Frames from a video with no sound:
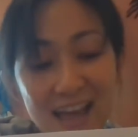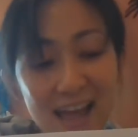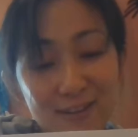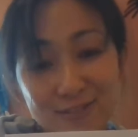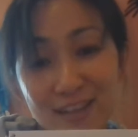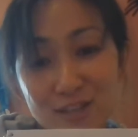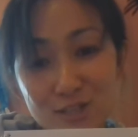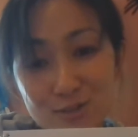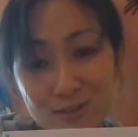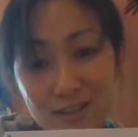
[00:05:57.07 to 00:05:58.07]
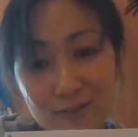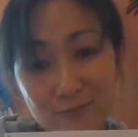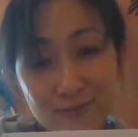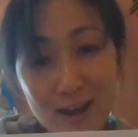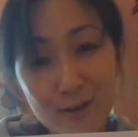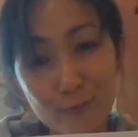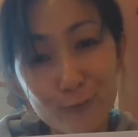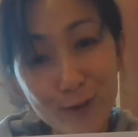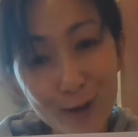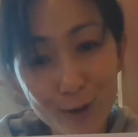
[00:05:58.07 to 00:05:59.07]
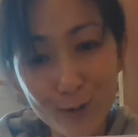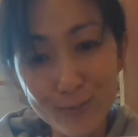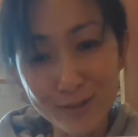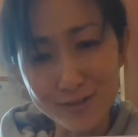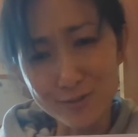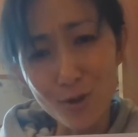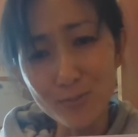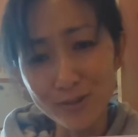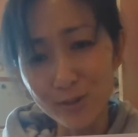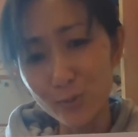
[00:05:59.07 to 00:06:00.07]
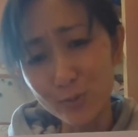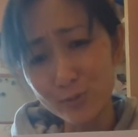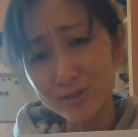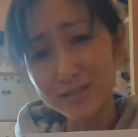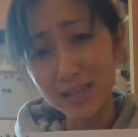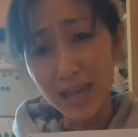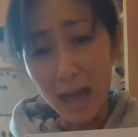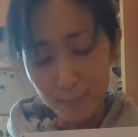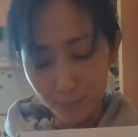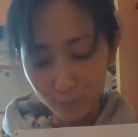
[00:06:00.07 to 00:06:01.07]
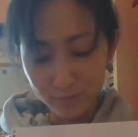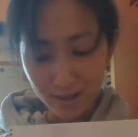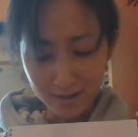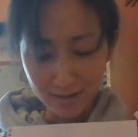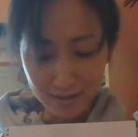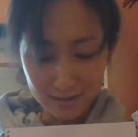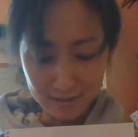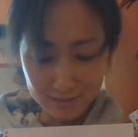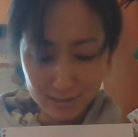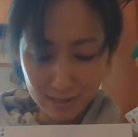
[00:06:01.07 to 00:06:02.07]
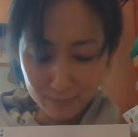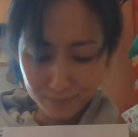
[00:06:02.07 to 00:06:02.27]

I think it's really kind of weird because normally we don't see apple that is